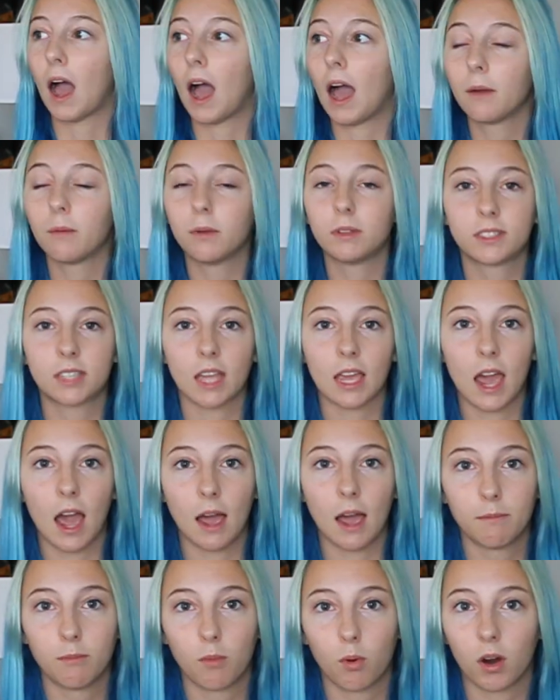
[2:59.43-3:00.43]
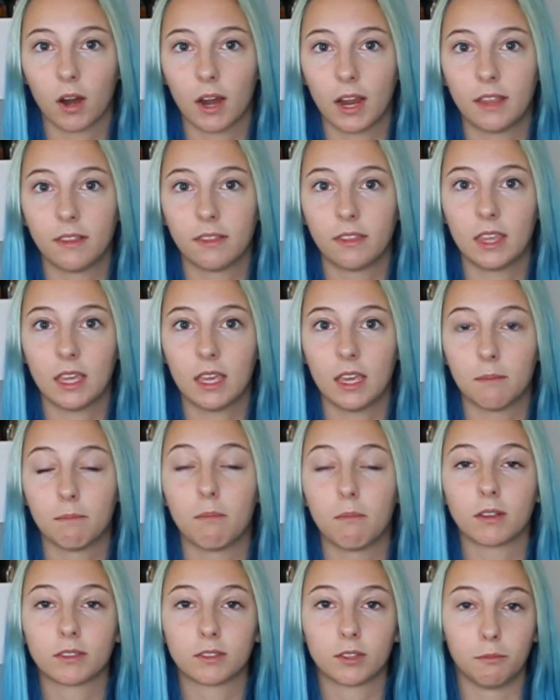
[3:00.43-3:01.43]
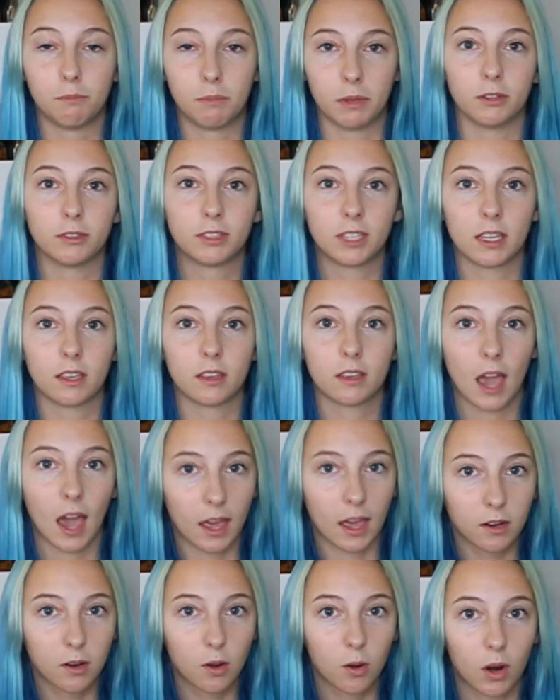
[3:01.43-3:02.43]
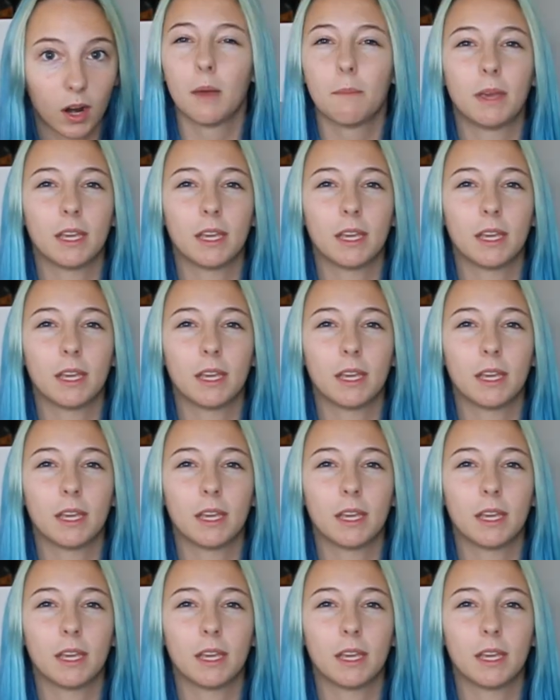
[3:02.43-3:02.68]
I would say I'm more in the muscle building category.